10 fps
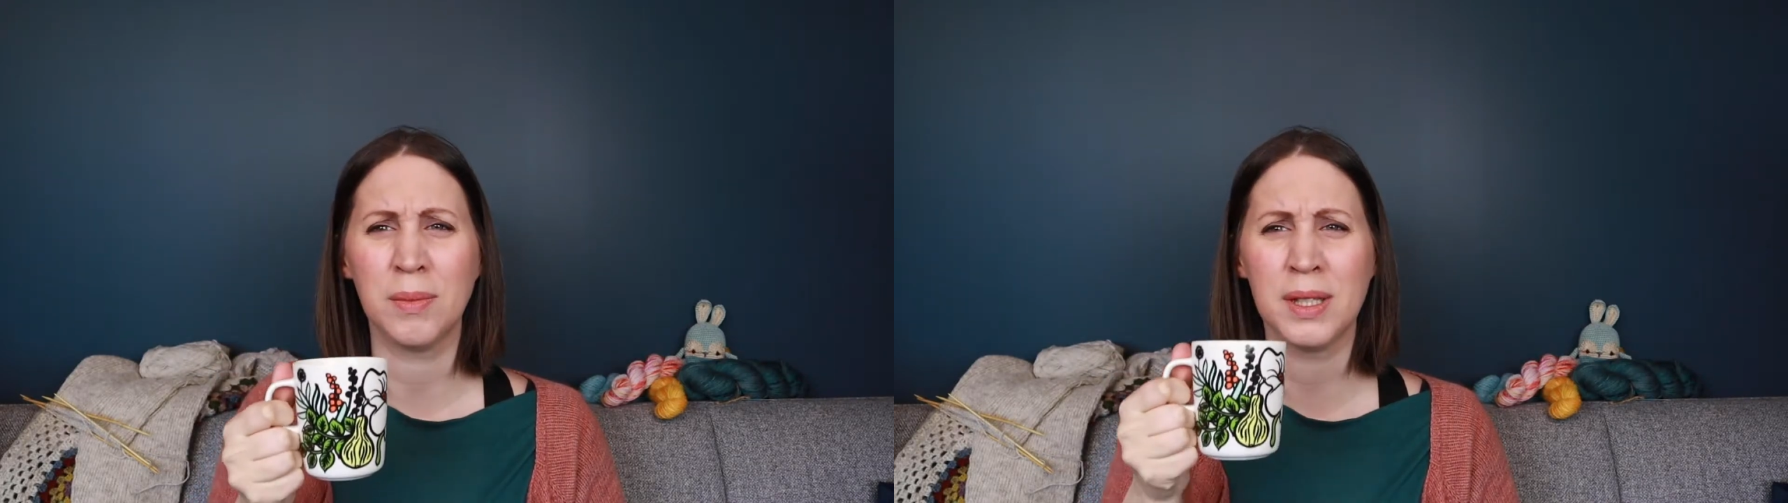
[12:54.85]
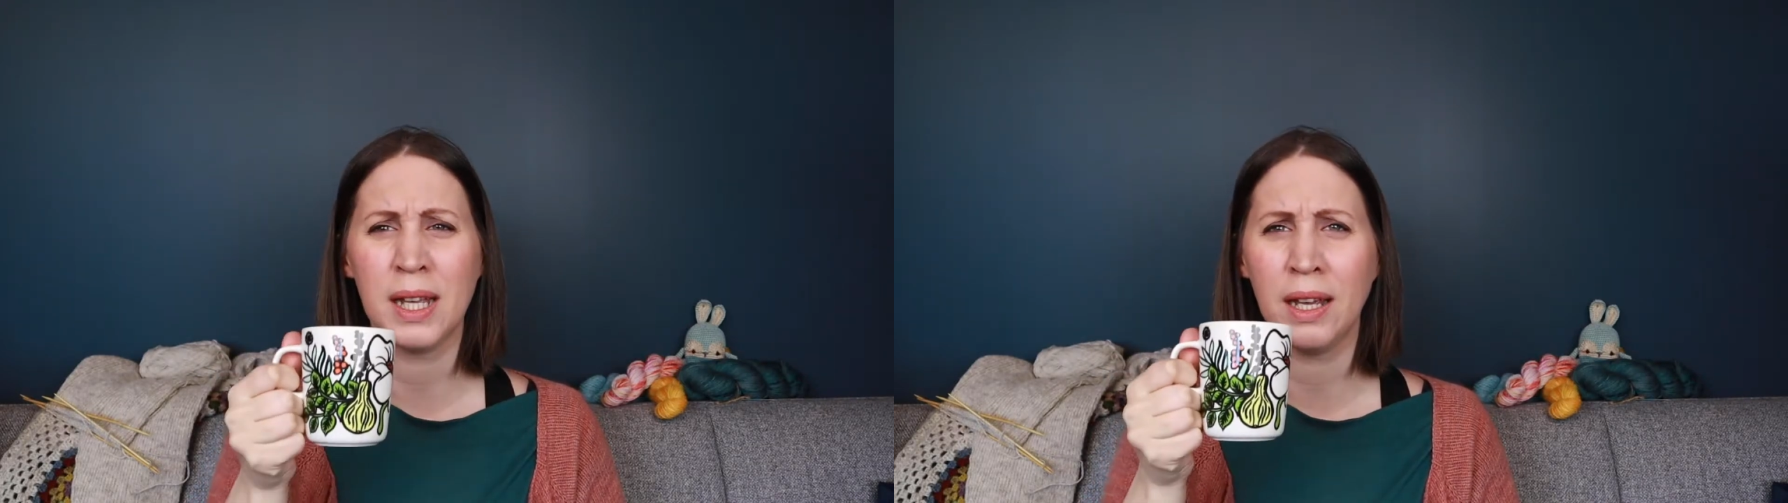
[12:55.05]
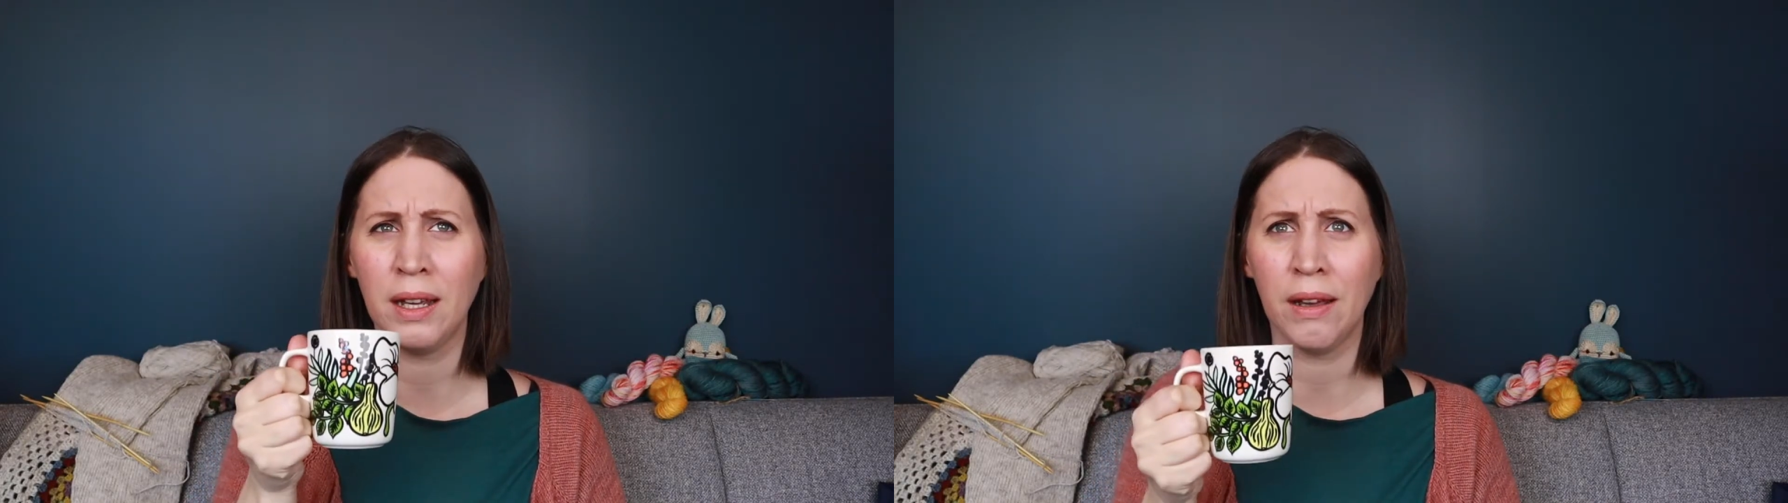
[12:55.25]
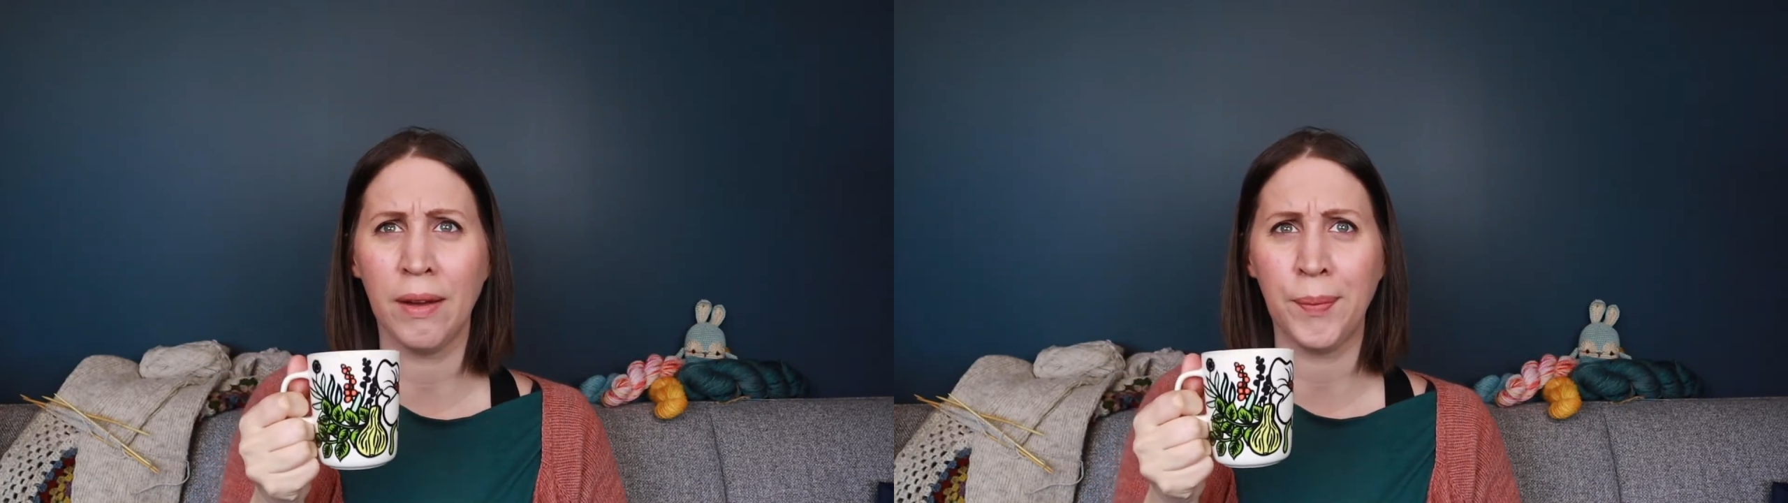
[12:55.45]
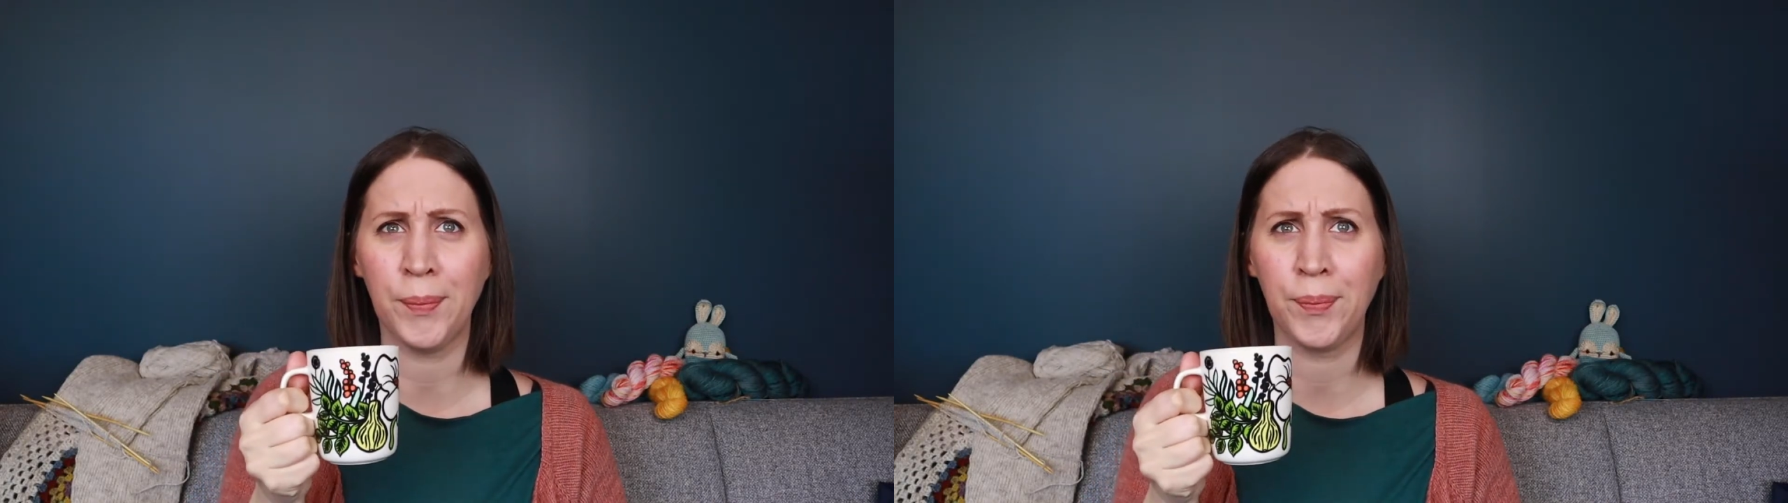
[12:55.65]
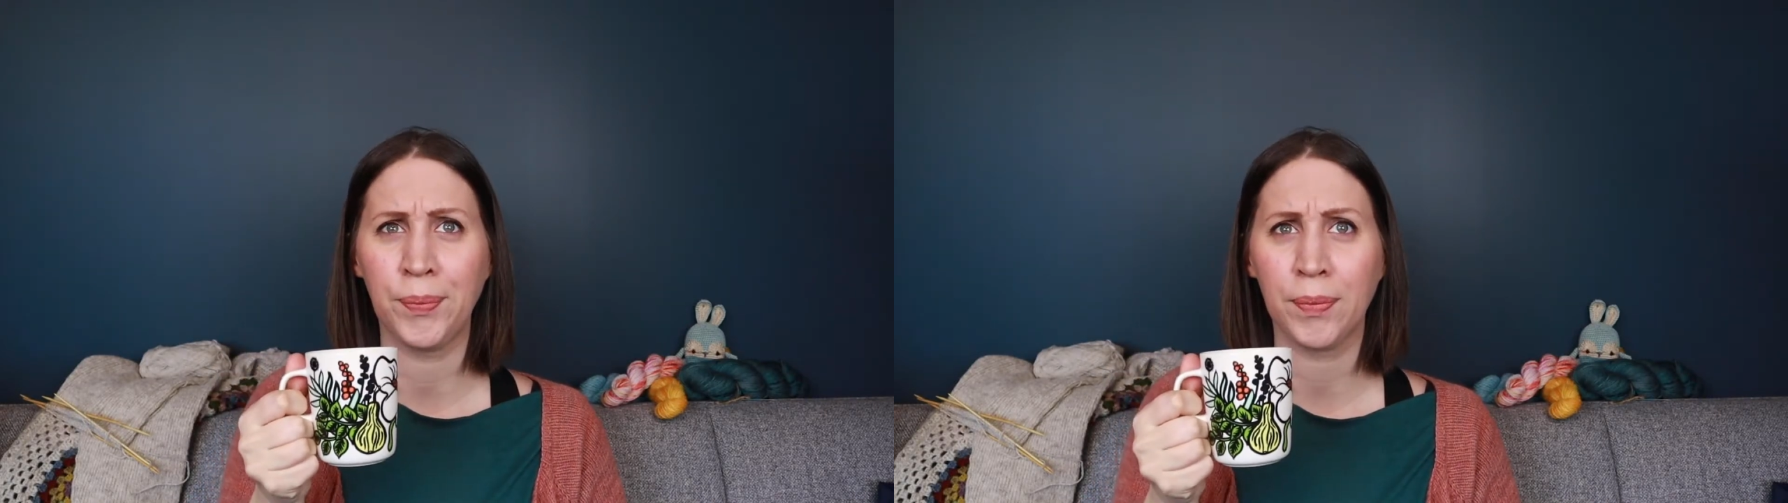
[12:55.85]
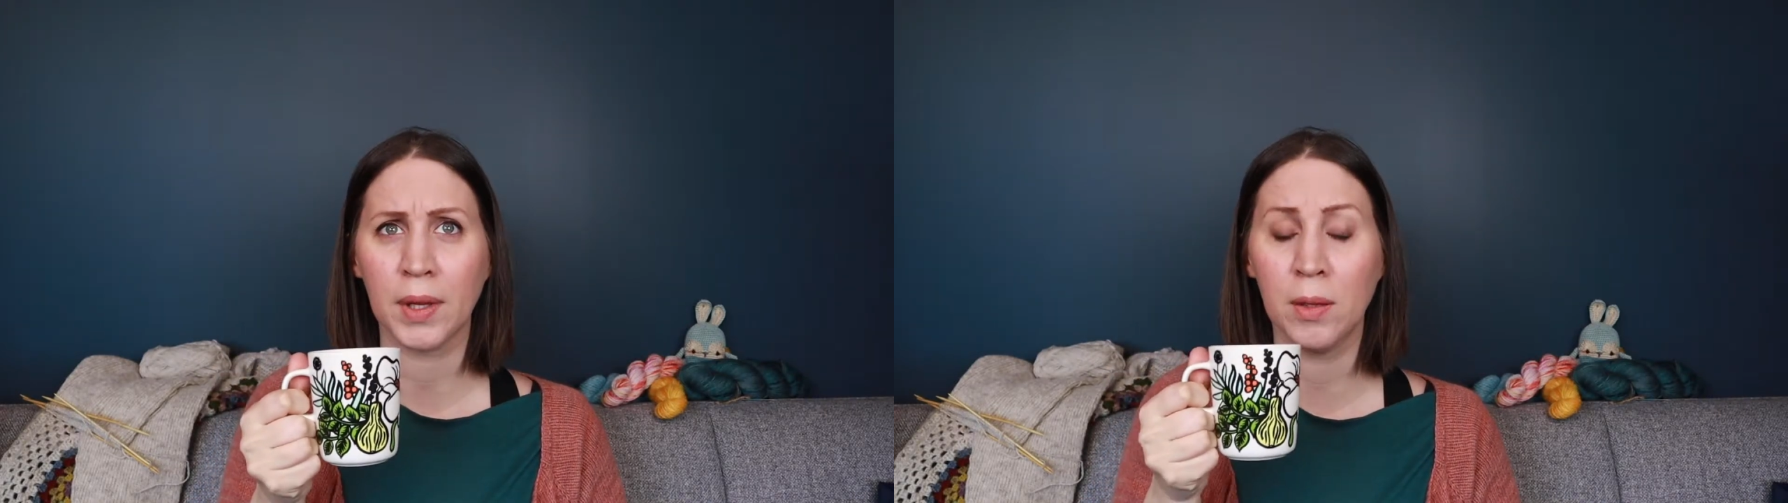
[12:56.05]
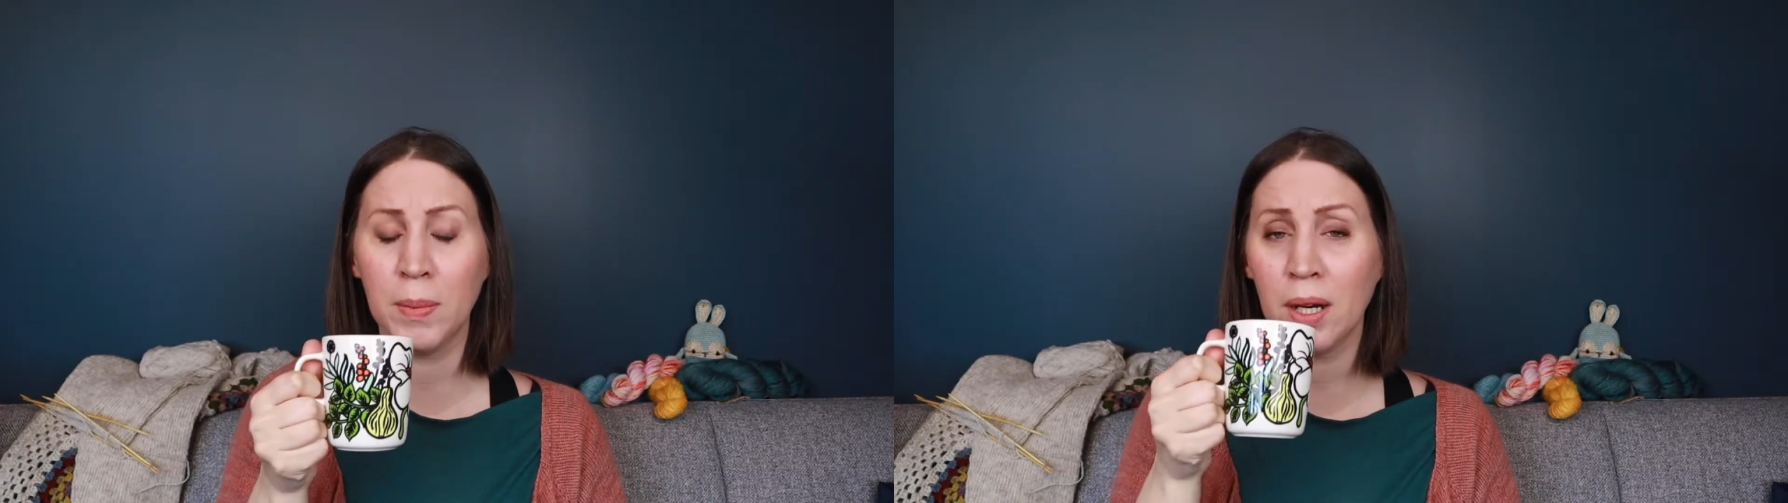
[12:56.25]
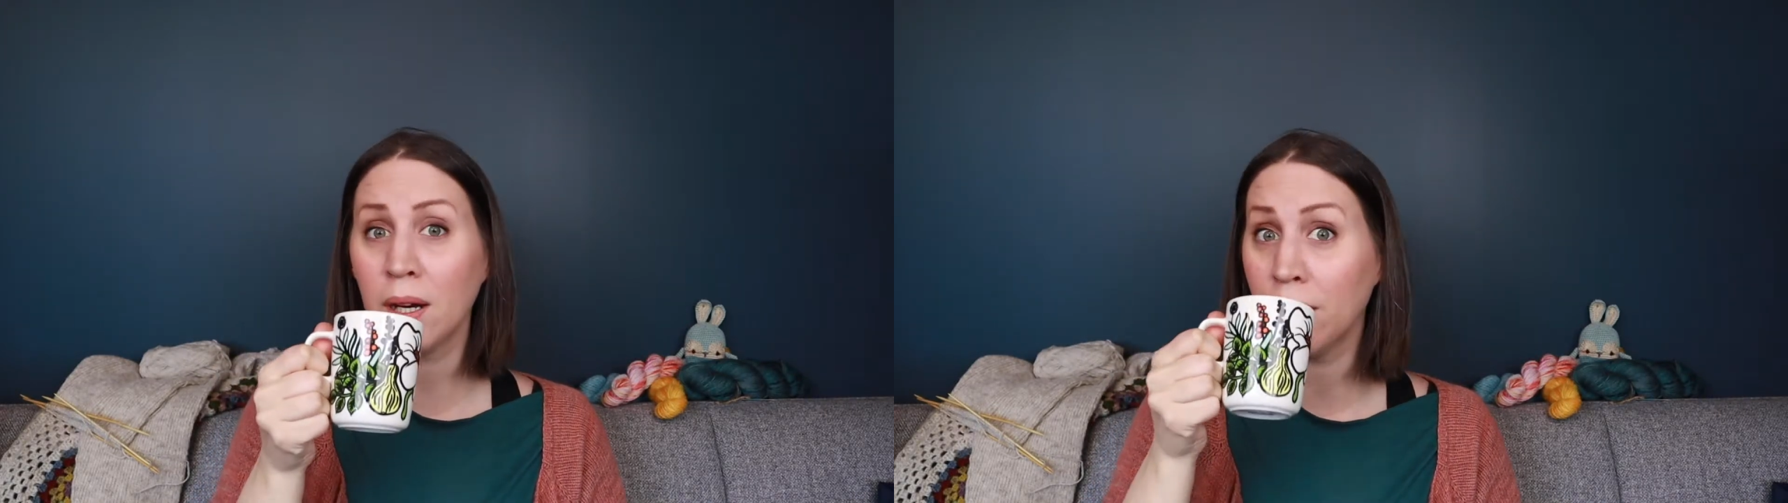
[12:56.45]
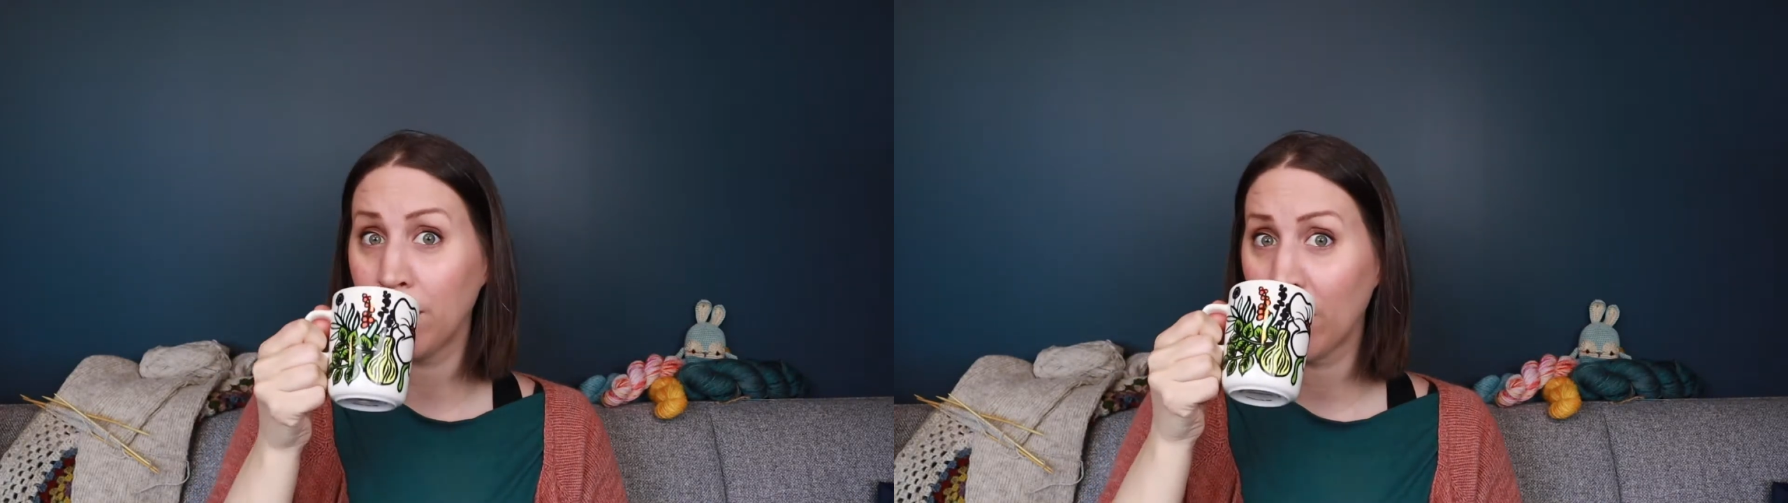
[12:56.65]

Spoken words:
saying alpaca.